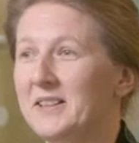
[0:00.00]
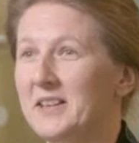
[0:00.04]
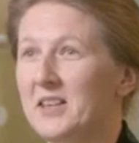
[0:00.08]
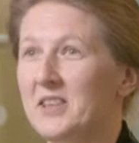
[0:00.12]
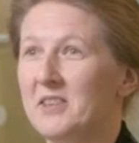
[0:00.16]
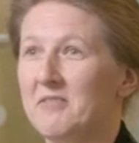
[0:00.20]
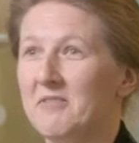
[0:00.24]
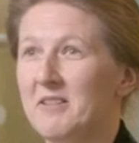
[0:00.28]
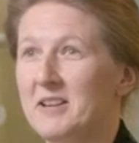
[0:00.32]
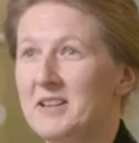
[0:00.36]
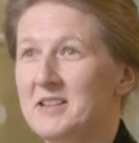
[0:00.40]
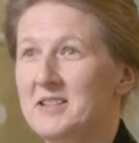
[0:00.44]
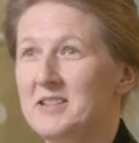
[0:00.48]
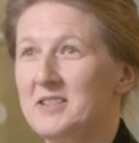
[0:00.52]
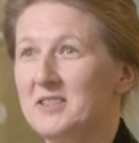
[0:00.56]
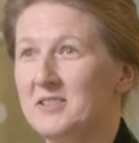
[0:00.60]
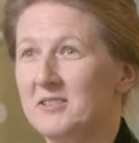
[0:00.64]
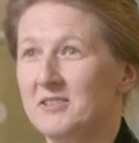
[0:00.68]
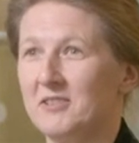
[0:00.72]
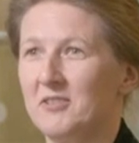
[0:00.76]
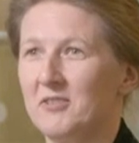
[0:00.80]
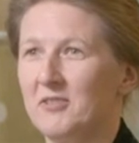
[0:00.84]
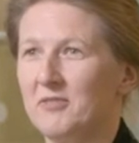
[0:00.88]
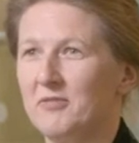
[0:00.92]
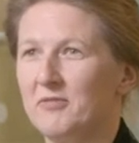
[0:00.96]
at the other
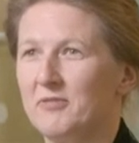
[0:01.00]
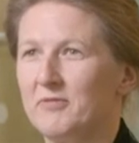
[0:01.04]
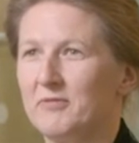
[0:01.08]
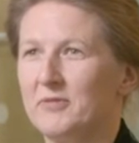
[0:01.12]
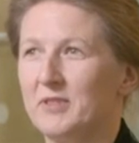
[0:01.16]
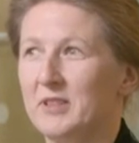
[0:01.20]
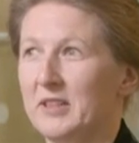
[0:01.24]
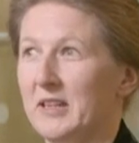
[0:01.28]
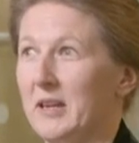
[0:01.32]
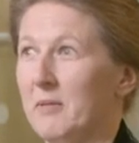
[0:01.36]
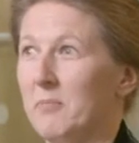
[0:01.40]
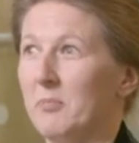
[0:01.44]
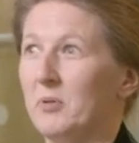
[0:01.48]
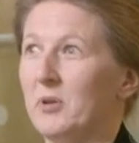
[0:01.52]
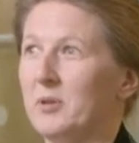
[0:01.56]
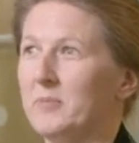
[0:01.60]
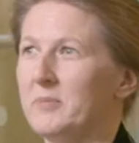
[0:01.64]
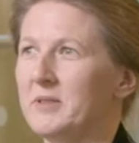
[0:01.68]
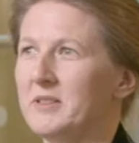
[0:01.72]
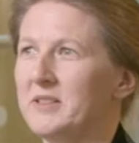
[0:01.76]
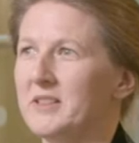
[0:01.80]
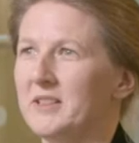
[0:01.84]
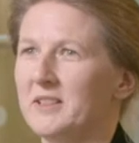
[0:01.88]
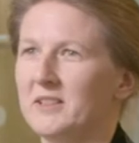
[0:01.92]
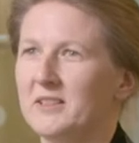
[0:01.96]
end of the
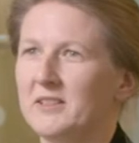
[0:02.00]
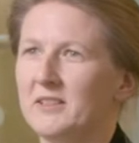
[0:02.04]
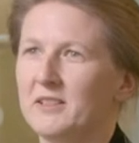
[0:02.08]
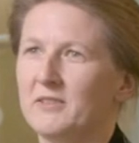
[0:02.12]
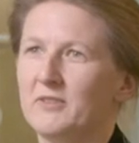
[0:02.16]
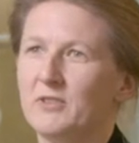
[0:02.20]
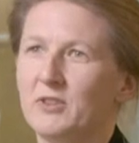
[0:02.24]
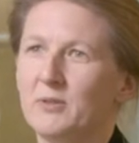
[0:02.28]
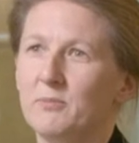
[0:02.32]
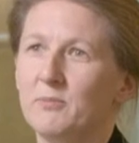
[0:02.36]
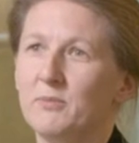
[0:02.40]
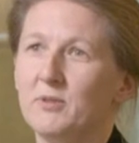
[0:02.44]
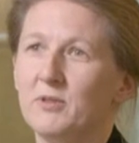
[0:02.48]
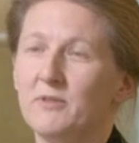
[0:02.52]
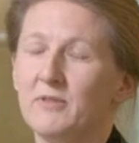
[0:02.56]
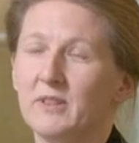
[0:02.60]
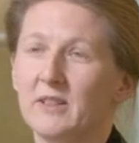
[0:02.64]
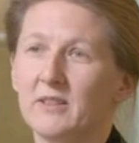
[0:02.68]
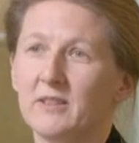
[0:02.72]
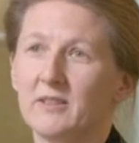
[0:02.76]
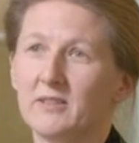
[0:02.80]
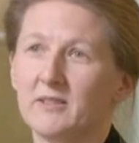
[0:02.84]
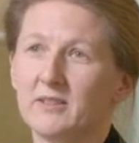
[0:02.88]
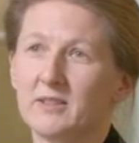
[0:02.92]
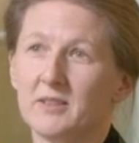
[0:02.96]
employment cycle, if you're
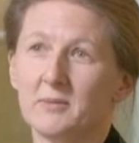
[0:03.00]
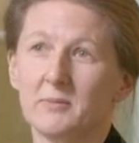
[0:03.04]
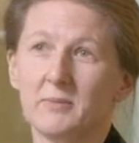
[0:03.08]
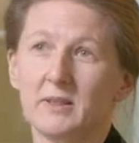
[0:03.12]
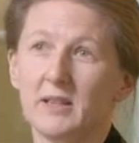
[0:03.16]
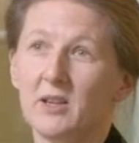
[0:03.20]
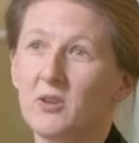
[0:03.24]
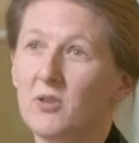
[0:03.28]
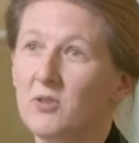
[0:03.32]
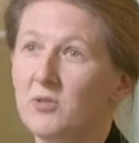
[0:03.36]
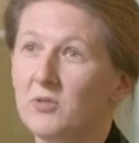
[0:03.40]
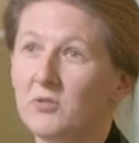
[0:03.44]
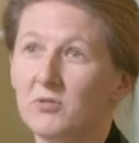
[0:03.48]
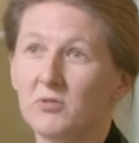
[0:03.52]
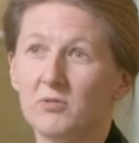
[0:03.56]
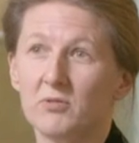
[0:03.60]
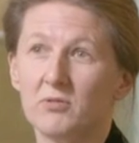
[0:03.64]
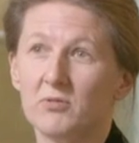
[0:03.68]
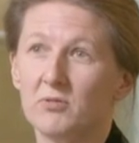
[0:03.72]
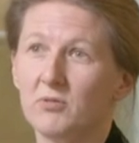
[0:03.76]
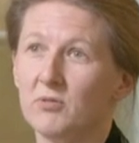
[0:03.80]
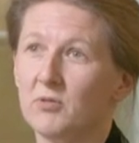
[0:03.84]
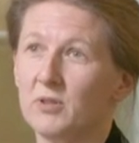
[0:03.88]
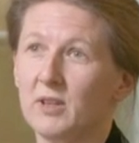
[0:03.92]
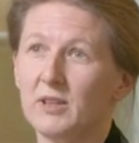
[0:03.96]
moving somebody on
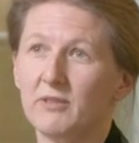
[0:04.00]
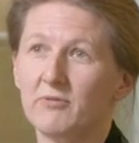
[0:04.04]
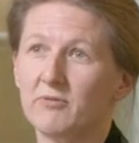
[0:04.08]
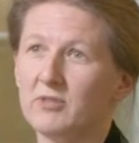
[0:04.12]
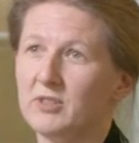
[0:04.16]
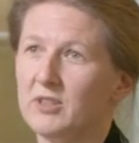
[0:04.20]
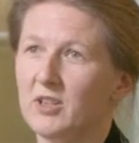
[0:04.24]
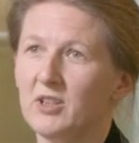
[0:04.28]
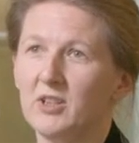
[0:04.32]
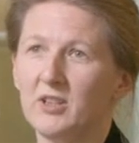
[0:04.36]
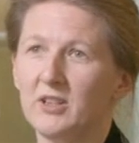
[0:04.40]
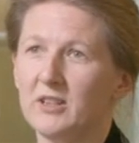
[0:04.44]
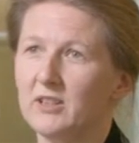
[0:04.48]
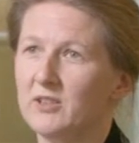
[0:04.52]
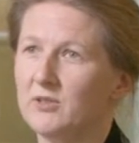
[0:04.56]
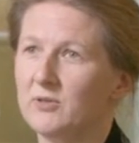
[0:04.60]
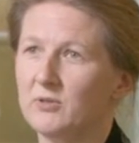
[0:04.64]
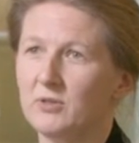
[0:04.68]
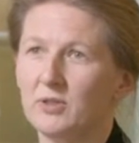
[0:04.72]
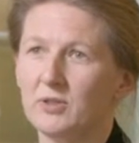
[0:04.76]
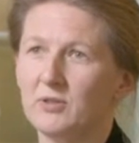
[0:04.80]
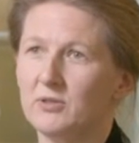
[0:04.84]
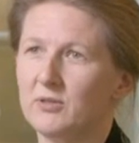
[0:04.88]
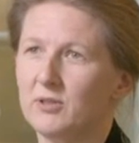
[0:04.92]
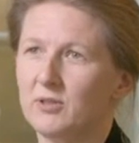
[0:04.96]
or, or they've
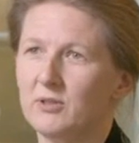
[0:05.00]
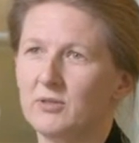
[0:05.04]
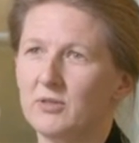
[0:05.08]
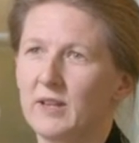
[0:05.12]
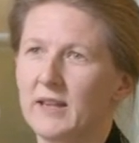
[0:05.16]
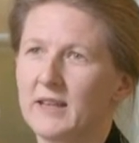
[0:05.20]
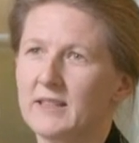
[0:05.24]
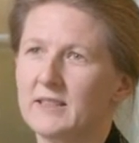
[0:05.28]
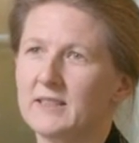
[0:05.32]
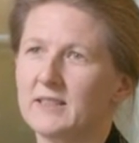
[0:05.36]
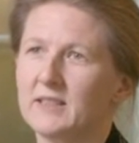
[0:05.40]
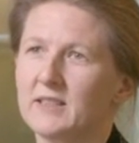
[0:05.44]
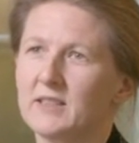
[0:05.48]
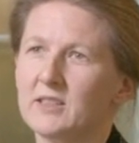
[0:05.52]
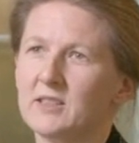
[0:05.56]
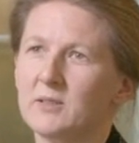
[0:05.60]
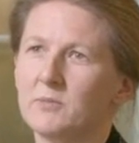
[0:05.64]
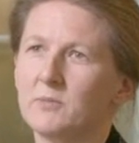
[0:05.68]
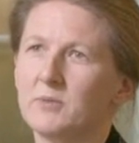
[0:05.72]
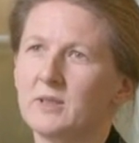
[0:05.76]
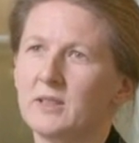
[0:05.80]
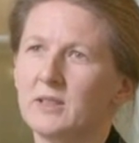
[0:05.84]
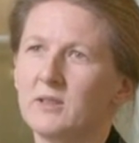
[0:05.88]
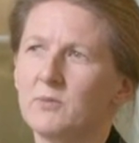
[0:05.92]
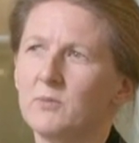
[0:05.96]
resigned or you're, you're exiting
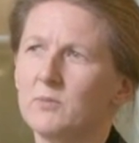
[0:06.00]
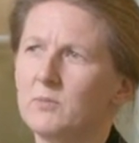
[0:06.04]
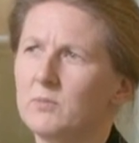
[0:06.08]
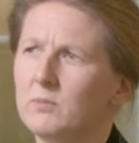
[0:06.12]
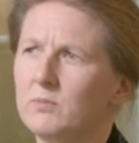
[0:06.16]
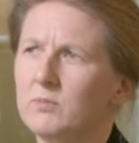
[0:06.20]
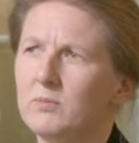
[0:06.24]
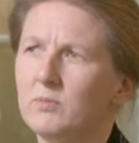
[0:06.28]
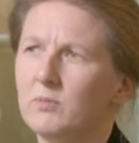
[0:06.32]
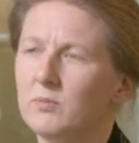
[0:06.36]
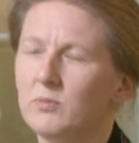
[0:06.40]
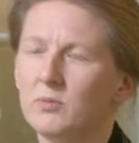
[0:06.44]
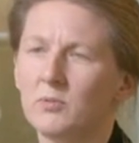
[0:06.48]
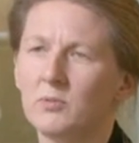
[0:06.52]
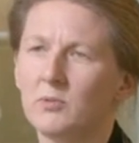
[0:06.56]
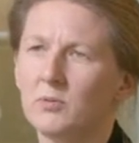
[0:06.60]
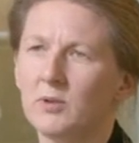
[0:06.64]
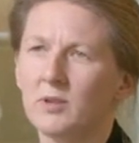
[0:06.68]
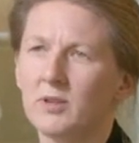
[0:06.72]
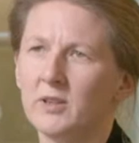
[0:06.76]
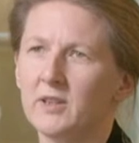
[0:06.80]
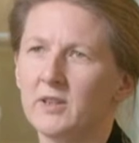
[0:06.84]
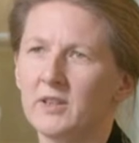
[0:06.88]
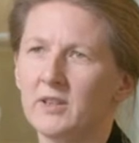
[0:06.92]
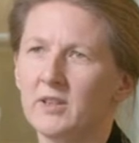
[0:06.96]
somebody,
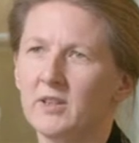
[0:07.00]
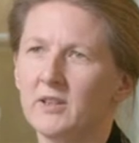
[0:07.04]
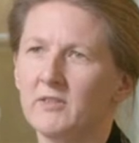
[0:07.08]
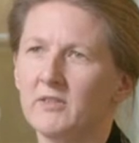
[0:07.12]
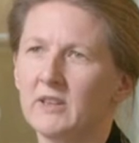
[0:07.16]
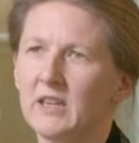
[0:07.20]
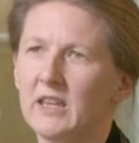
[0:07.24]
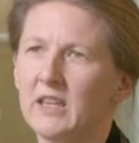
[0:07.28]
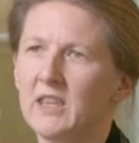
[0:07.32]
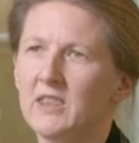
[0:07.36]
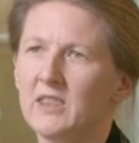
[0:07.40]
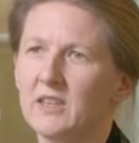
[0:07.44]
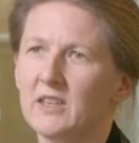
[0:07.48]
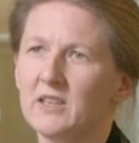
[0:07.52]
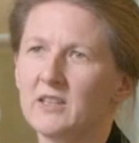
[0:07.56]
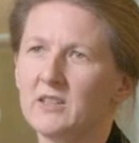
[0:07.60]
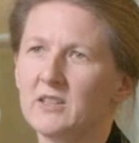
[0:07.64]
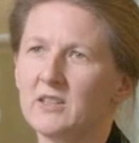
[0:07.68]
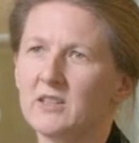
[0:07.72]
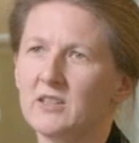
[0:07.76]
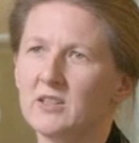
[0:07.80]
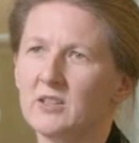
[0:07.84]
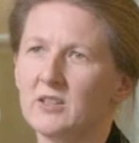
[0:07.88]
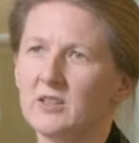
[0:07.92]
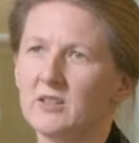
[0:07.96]
what are the kind of key
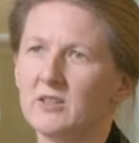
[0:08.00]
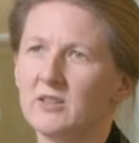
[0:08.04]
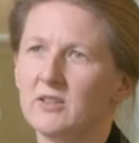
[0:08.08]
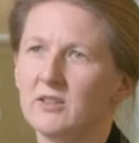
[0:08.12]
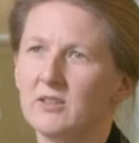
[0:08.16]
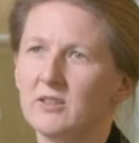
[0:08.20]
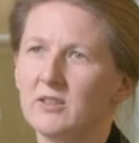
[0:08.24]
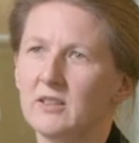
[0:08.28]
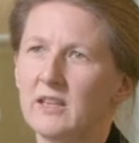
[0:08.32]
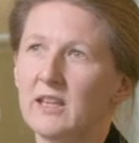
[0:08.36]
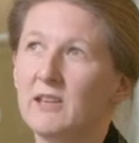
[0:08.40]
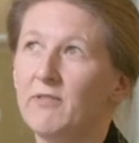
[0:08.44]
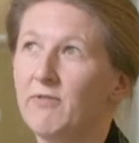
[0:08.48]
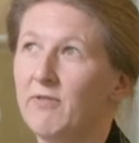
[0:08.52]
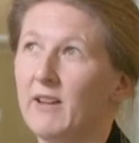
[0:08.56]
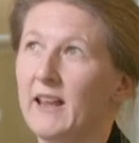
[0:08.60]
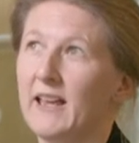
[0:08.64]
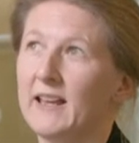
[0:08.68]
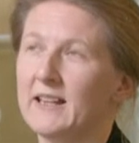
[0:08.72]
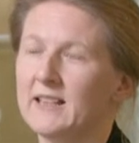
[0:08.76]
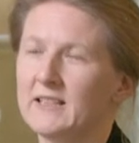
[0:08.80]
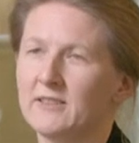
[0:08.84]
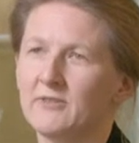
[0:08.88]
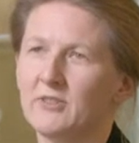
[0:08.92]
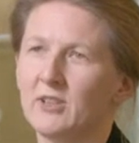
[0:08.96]
things to, key
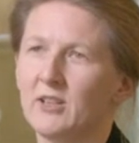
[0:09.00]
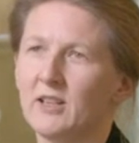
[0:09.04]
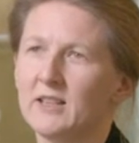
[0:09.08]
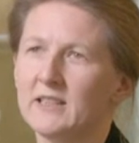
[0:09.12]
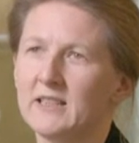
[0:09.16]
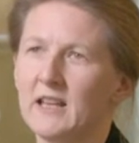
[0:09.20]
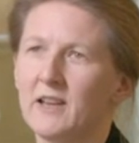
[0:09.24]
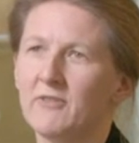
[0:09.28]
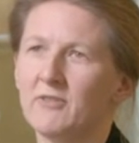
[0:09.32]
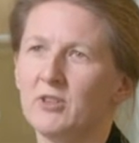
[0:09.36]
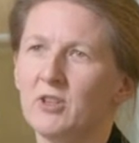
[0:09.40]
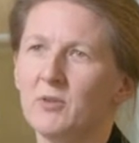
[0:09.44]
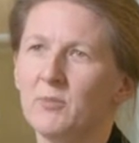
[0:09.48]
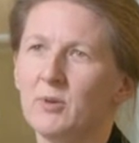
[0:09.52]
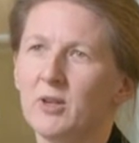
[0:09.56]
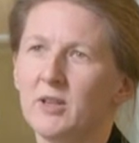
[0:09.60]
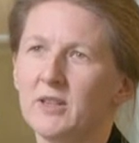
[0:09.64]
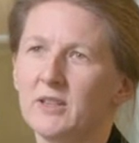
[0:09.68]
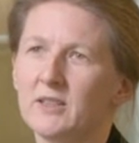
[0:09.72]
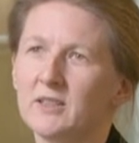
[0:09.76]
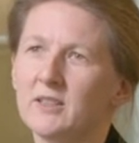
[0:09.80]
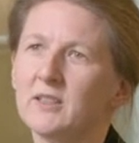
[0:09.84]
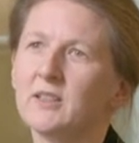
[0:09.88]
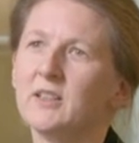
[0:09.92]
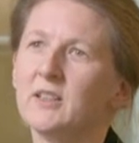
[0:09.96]
flags, if you like, to have in your
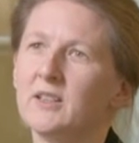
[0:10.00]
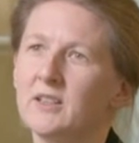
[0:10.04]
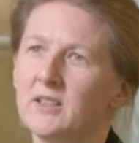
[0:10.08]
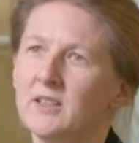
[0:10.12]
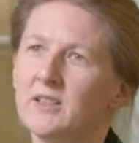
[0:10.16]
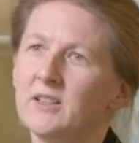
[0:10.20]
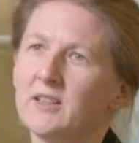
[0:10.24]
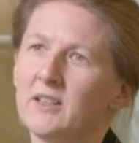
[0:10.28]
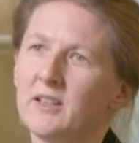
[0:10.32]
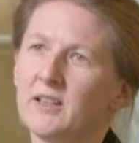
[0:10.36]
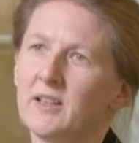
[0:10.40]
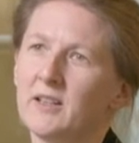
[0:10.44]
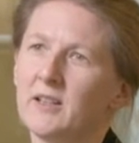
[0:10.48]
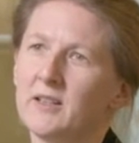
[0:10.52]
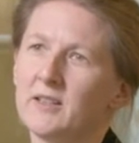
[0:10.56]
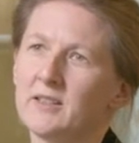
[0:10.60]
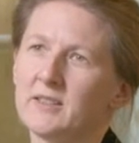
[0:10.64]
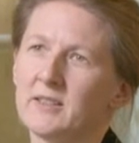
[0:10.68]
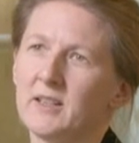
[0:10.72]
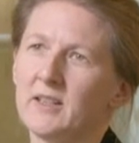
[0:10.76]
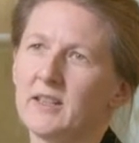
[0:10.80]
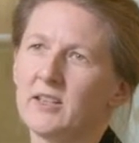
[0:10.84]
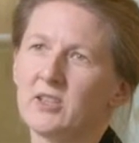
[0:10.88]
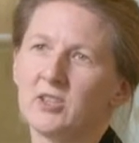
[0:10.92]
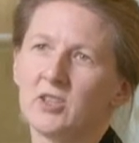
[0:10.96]
mind uh,
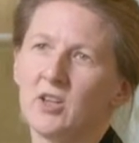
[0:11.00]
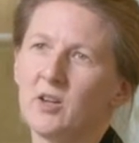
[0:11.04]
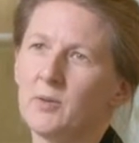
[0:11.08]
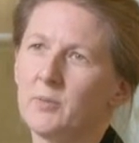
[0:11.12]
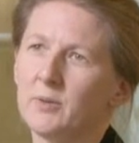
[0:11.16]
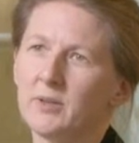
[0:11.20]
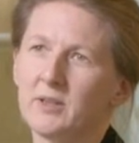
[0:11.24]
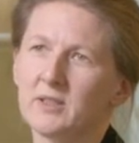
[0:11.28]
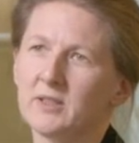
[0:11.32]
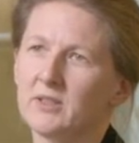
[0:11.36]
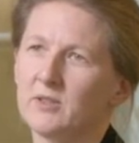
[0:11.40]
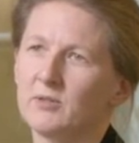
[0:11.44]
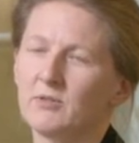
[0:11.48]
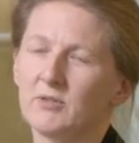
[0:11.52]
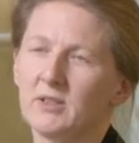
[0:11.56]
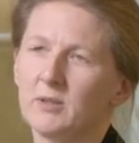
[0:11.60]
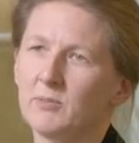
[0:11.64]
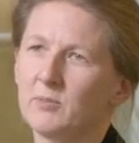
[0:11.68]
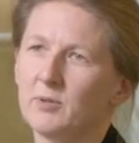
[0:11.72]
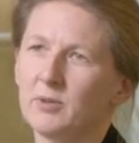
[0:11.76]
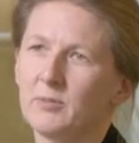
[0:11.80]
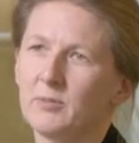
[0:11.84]
as an HR person or an